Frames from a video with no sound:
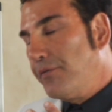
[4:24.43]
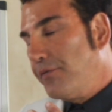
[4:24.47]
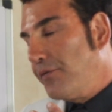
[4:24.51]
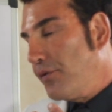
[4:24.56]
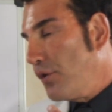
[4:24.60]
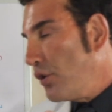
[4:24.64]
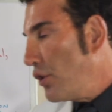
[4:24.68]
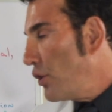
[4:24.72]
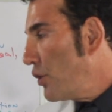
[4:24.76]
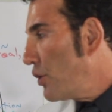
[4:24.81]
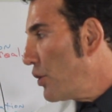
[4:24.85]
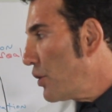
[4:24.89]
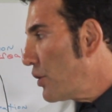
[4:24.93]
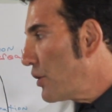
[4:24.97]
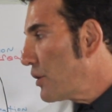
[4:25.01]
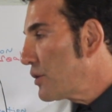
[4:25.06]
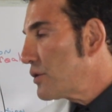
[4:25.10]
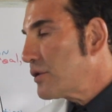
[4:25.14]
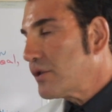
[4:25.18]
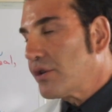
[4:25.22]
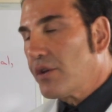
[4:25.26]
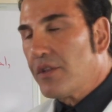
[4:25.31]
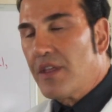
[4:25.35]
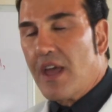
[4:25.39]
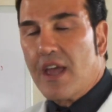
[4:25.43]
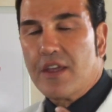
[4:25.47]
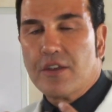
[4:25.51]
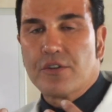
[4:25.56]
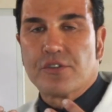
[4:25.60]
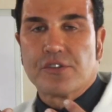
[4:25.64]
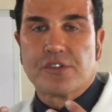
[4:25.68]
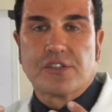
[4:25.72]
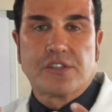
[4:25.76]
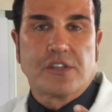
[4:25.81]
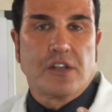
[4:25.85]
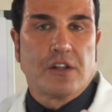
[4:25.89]
full so that
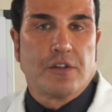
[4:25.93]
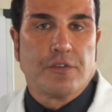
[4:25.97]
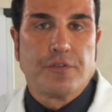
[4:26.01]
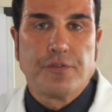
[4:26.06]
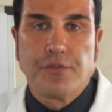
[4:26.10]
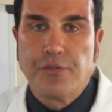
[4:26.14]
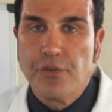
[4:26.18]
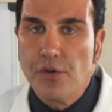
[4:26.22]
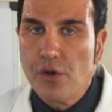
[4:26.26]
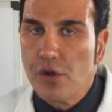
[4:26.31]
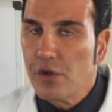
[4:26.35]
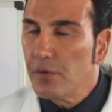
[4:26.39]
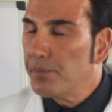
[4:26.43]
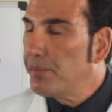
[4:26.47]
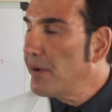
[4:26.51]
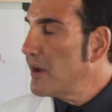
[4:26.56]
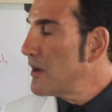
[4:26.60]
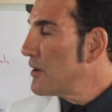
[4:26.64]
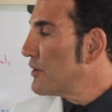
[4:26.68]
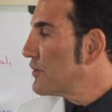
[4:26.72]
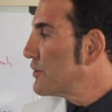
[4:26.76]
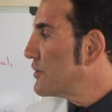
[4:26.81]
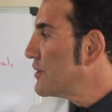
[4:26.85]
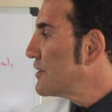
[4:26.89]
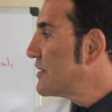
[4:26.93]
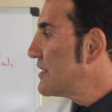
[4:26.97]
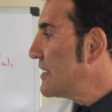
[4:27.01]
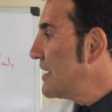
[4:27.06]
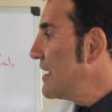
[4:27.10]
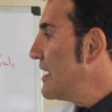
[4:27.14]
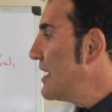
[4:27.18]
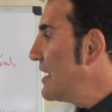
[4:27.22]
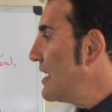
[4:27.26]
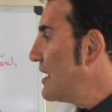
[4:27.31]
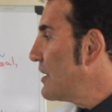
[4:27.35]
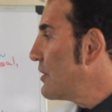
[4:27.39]
you're still full, but you're just
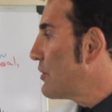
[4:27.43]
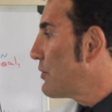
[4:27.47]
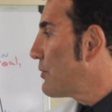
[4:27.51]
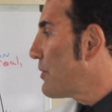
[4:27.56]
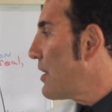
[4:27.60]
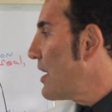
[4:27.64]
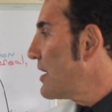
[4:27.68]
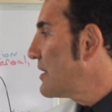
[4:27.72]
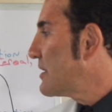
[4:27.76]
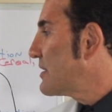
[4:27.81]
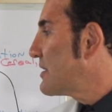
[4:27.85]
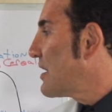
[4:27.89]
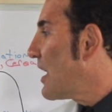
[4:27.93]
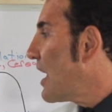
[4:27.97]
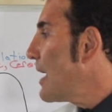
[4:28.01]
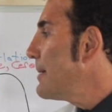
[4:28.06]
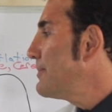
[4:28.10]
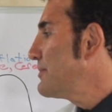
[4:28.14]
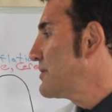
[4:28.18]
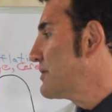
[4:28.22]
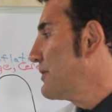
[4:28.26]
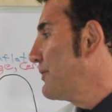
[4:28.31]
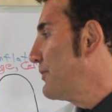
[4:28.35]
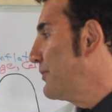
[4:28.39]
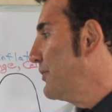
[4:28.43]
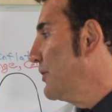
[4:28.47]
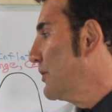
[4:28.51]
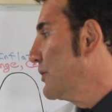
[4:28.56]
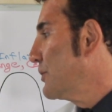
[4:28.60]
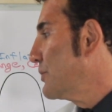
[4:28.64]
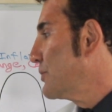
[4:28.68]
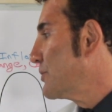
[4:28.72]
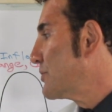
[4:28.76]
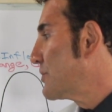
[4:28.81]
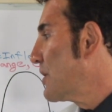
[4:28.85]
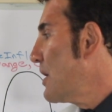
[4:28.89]
eating the right types of
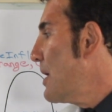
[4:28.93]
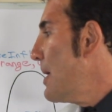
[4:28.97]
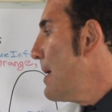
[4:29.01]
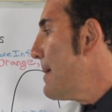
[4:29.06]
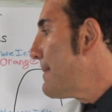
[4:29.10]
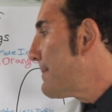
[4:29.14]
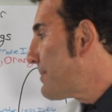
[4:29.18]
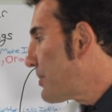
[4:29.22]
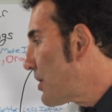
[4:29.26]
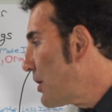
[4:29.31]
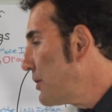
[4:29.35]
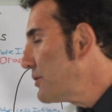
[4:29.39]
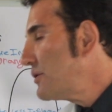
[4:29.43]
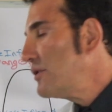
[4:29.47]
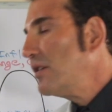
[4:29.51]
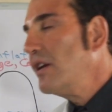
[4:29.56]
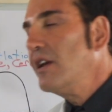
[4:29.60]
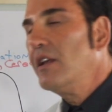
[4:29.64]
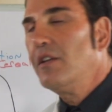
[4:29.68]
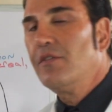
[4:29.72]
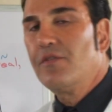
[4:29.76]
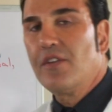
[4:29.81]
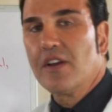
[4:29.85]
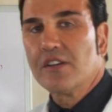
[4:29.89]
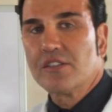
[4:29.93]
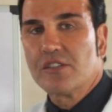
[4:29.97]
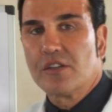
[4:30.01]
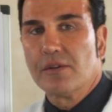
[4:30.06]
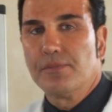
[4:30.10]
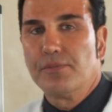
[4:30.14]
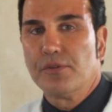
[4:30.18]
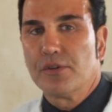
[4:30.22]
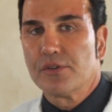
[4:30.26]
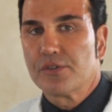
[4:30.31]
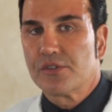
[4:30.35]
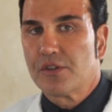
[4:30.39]
foods protein,
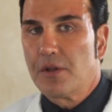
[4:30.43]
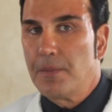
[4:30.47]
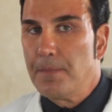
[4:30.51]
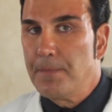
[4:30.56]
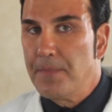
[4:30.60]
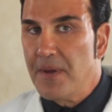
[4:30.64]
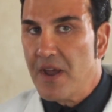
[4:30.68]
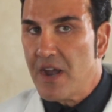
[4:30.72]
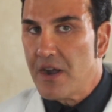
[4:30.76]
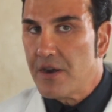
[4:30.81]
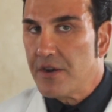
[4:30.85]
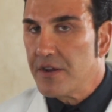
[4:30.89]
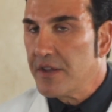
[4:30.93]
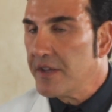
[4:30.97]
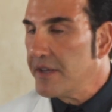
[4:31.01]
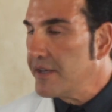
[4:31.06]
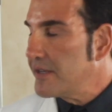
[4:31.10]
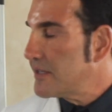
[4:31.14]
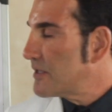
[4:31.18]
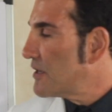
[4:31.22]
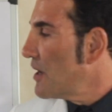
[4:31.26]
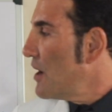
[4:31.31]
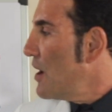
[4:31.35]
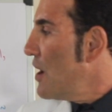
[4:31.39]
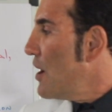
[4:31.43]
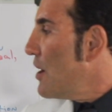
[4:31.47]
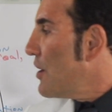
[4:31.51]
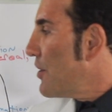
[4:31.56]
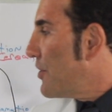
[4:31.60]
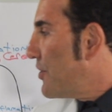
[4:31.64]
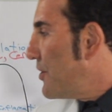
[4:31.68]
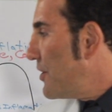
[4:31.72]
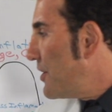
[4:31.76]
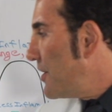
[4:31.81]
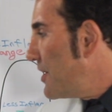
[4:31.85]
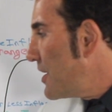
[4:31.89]
vegetables, and berries,
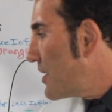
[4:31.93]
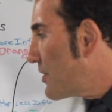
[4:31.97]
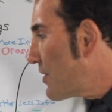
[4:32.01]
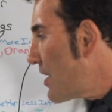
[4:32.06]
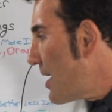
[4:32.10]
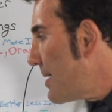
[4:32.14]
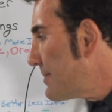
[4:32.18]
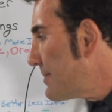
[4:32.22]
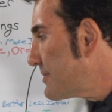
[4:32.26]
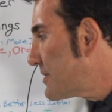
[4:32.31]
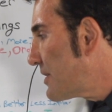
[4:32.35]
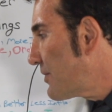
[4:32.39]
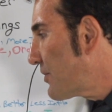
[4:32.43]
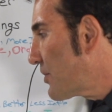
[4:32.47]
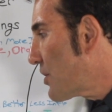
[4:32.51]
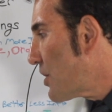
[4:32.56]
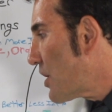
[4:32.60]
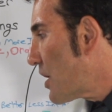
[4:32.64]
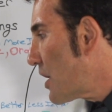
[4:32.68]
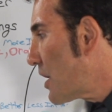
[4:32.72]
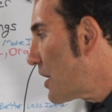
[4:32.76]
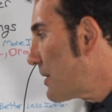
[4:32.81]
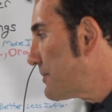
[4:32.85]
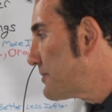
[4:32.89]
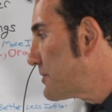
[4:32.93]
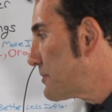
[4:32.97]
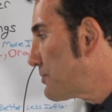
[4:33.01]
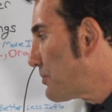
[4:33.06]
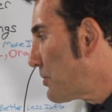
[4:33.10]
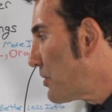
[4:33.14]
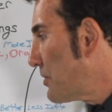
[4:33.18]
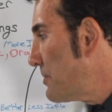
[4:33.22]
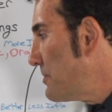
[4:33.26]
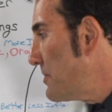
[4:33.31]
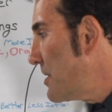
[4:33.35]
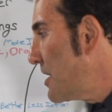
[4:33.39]
30 grams of carbs
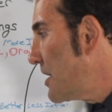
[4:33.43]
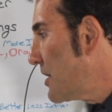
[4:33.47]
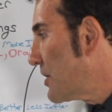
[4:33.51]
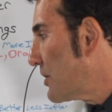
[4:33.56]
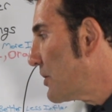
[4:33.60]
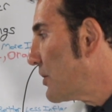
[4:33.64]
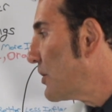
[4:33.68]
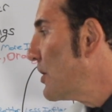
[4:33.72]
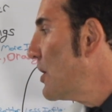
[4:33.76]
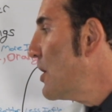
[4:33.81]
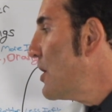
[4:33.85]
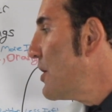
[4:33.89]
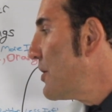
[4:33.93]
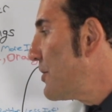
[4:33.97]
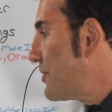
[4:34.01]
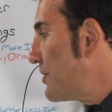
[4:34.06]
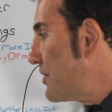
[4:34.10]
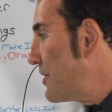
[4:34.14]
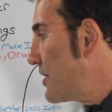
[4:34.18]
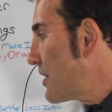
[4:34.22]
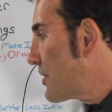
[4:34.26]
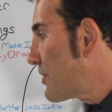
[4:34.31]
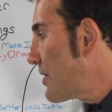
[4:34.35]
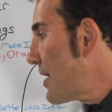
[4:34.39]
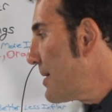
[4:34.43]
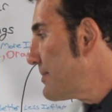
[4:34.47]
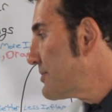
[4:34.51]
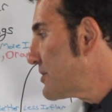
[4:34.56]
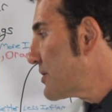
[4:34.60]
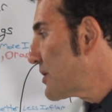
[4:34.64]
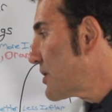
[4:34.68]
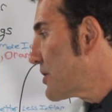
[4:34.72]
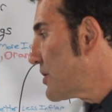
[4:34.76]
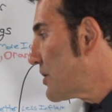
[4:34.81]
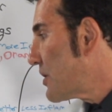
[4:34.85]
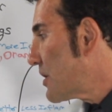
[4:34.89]
per meal. 30 grams
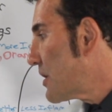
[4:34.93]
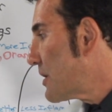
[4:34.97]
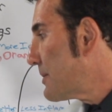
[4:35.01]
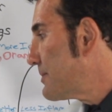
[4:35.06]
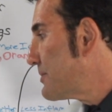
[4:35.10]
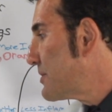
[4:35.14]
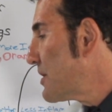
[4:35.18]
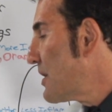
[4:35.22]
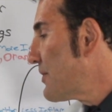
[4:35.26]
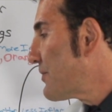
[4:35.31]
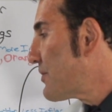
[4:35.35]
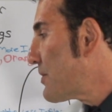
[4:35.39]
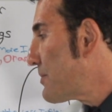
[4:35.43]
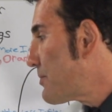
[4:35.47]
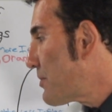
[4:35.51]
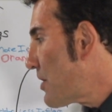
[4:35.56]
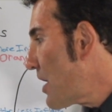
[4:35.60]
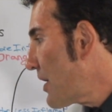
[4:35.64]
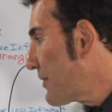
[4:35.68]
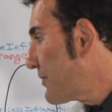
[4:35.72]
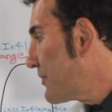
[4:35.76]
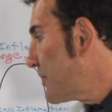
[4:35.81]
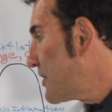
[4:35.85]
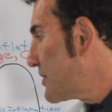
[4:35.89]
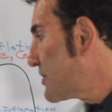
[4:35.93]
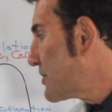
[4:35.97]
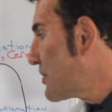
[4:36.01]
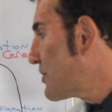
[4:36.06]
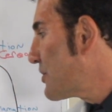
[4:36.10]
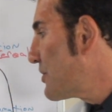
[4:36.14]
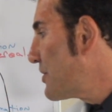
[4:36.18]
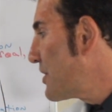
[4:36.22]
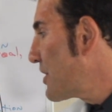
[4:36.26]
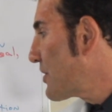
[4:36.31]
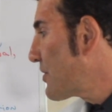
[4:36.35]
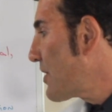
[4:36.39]
of carbs for breakfast, 30